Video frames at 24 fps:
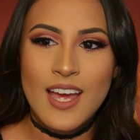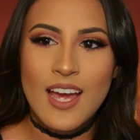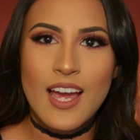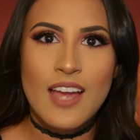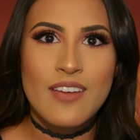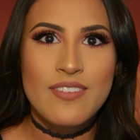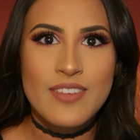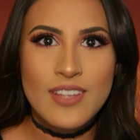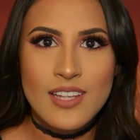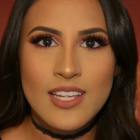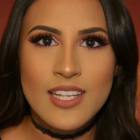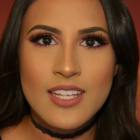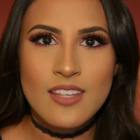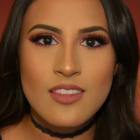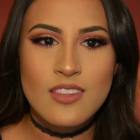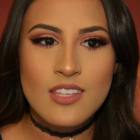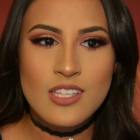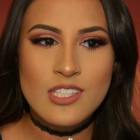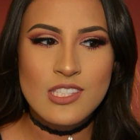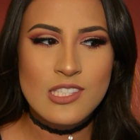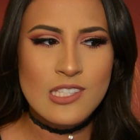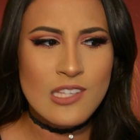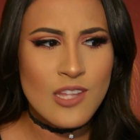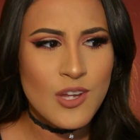I feel like
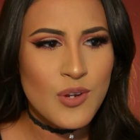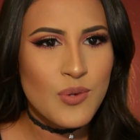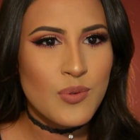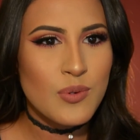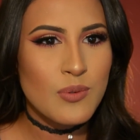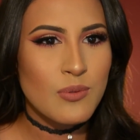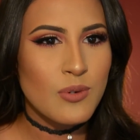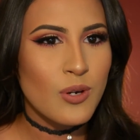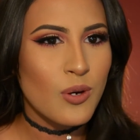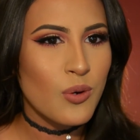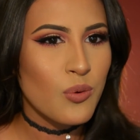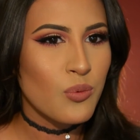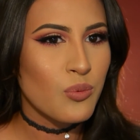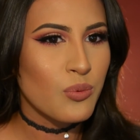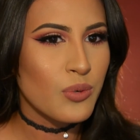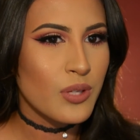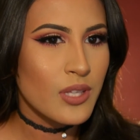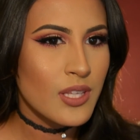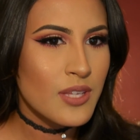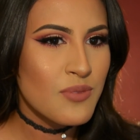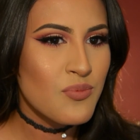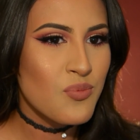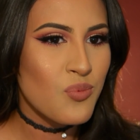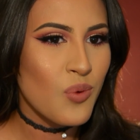this look would go
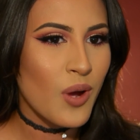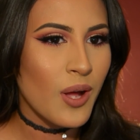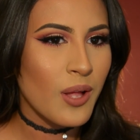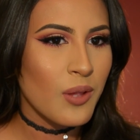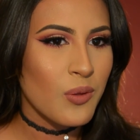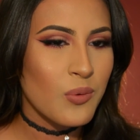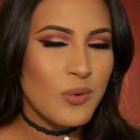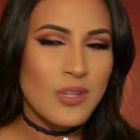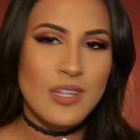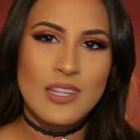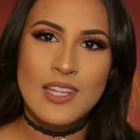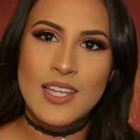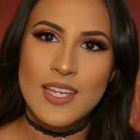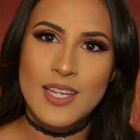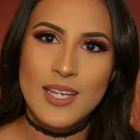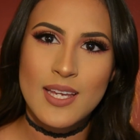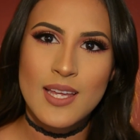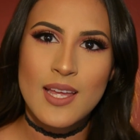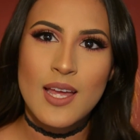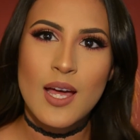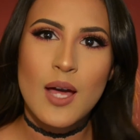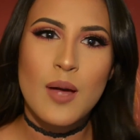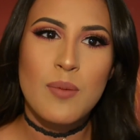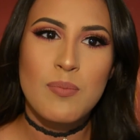really well with like
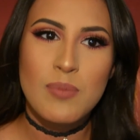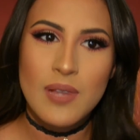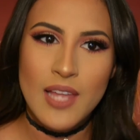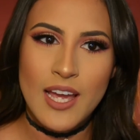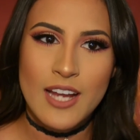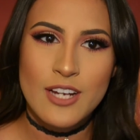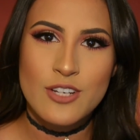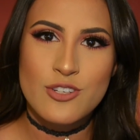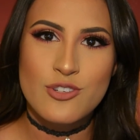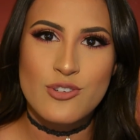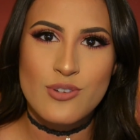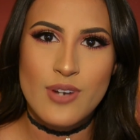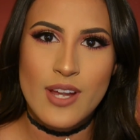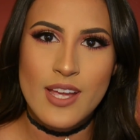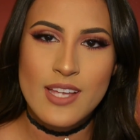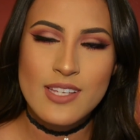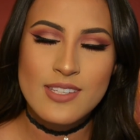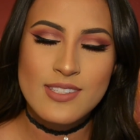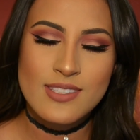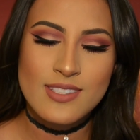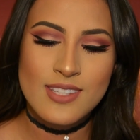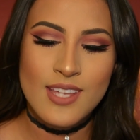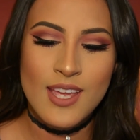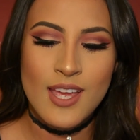a black
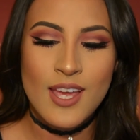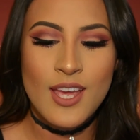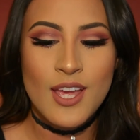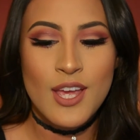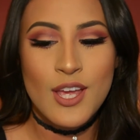dress.